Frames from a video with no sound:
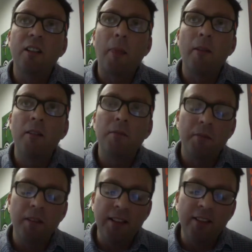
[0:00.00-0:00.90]
uh,
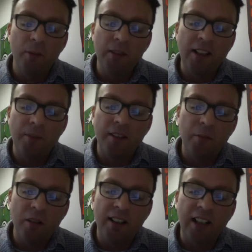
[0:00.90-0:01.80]
we've been dominated by the
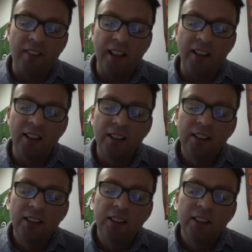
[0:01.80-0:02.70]
work ethic.
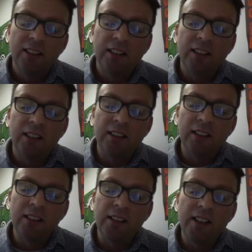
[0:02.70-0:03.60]
Yes. Uh,
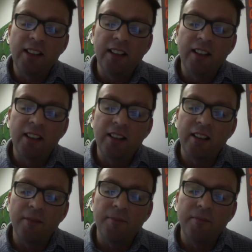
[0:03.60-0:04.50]
since
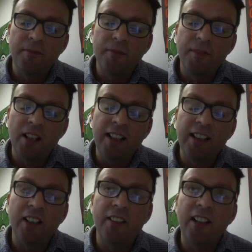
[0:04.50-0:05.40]
the certainly
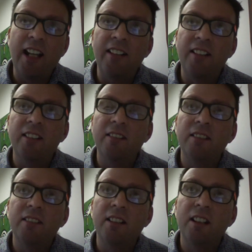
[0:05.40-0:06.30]
since the late
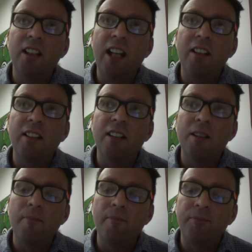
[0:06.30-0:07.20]
uh,
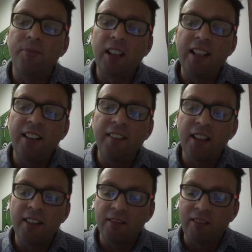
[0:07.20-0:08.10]
um, 18th
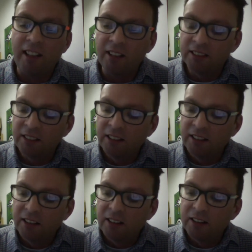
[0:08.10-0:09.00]
century.
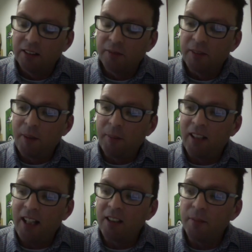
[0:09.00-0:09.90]
Yeah. With people
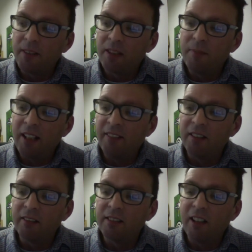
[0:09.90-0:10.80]
like Adam Smith
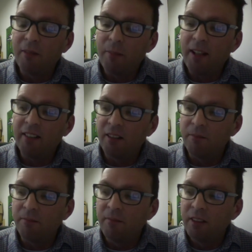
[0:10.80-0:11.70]
and Jeremy
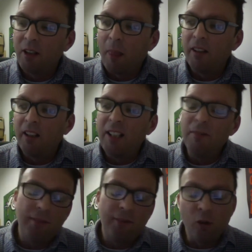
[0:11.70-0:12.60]
Bentham, and even
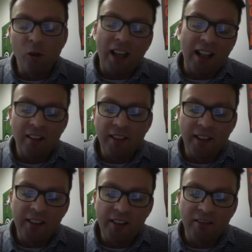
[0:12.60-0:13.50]
before that, uh,
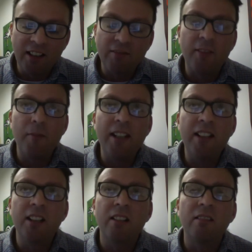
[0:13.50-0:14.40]
and during the
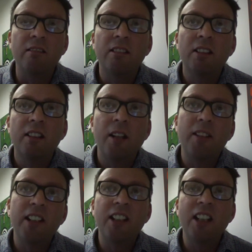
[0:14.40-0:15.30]
Reformation, there was
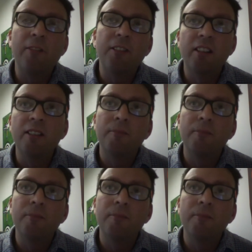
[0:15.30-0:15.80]
a shift.